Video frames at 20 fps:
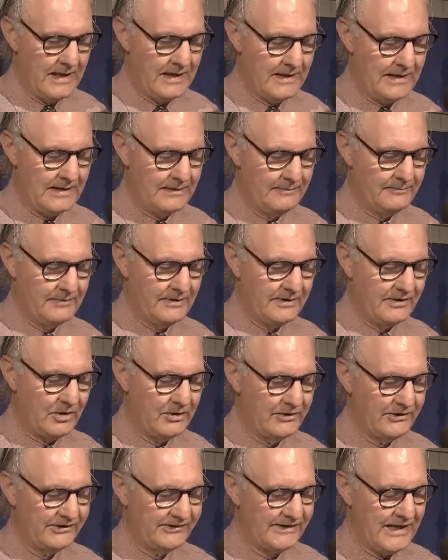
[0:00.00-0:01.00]

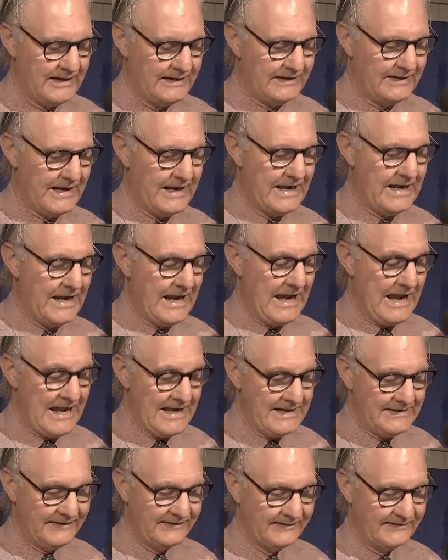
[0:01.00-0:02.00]
On Saturday
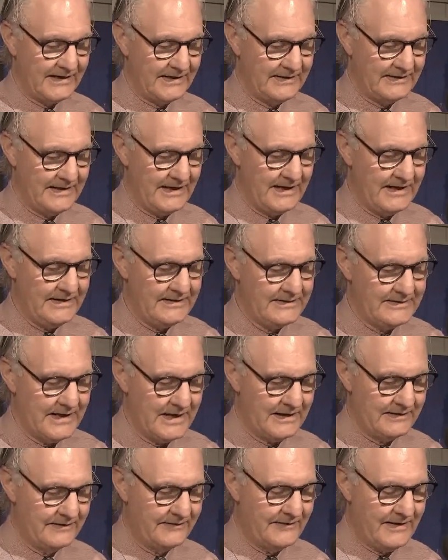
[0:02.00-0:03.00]
and Sunday,
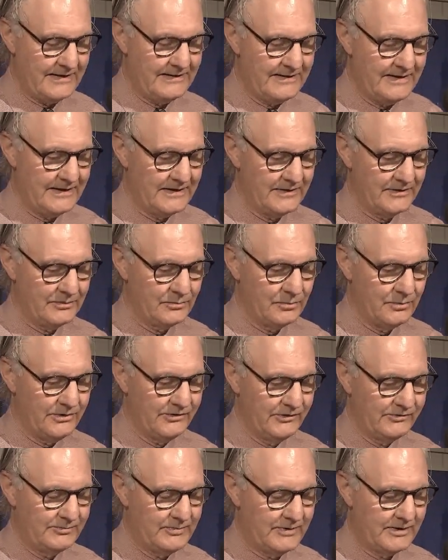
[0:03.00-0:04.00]
down in that neck of the
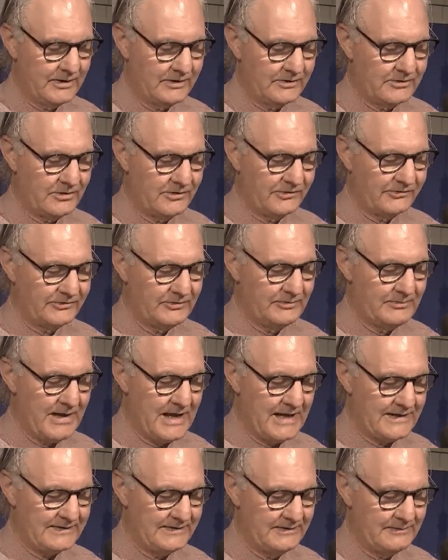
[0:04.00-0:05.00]
woods, but across to
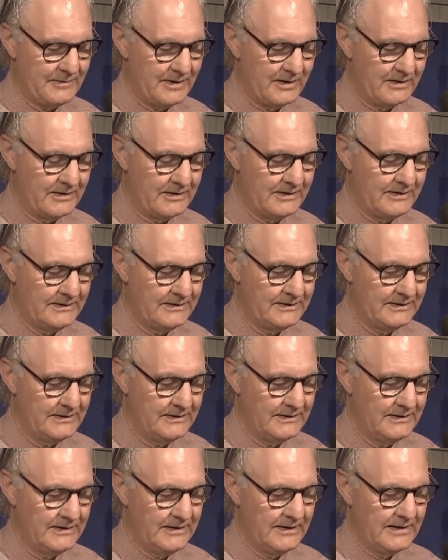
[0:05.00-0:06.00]
Martinborough,
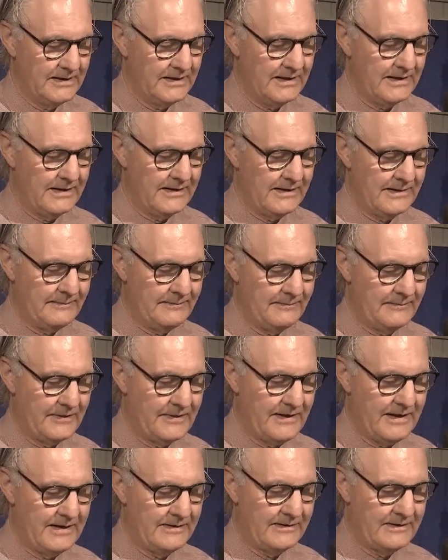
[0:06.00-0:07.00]

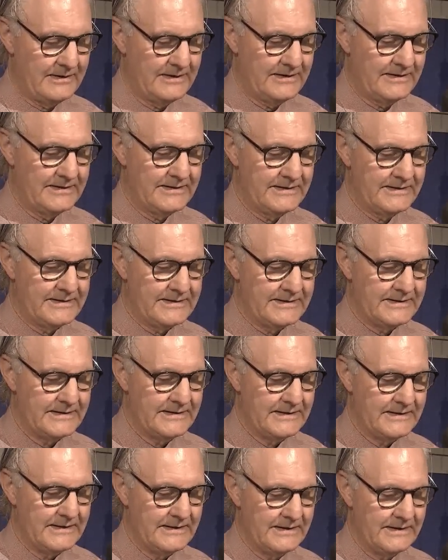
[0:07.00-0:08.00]
there is
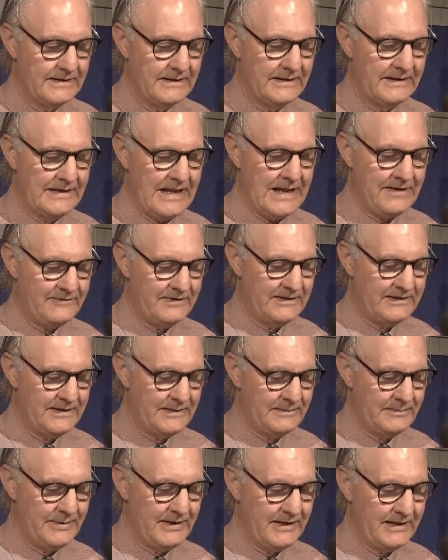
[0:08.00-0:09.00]

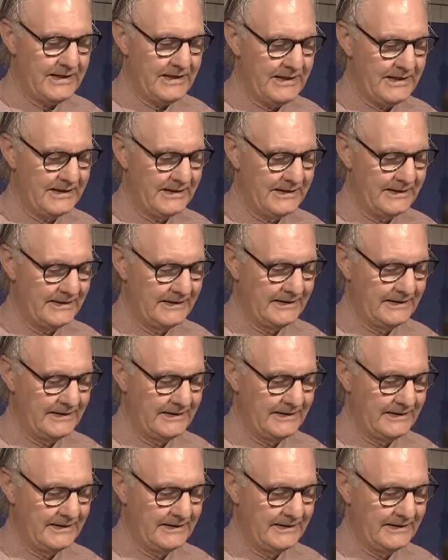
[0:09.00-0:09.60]
lavender picking.